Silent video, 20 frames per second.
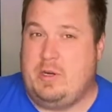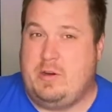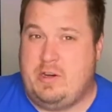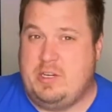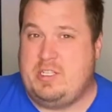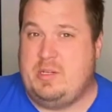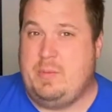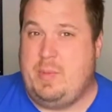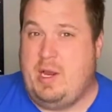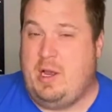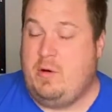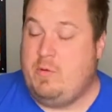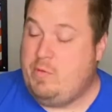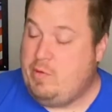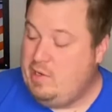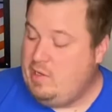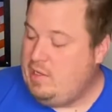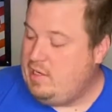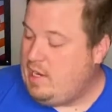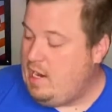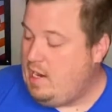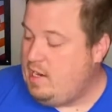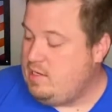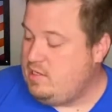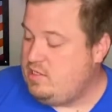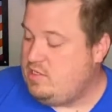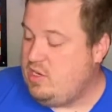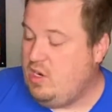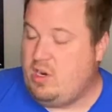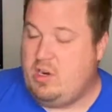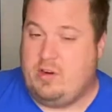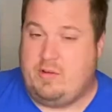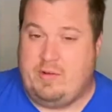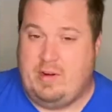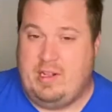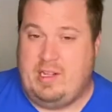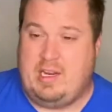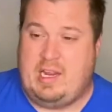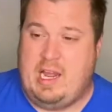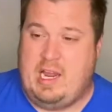Christian Bale really got his start or
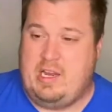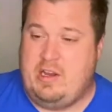really got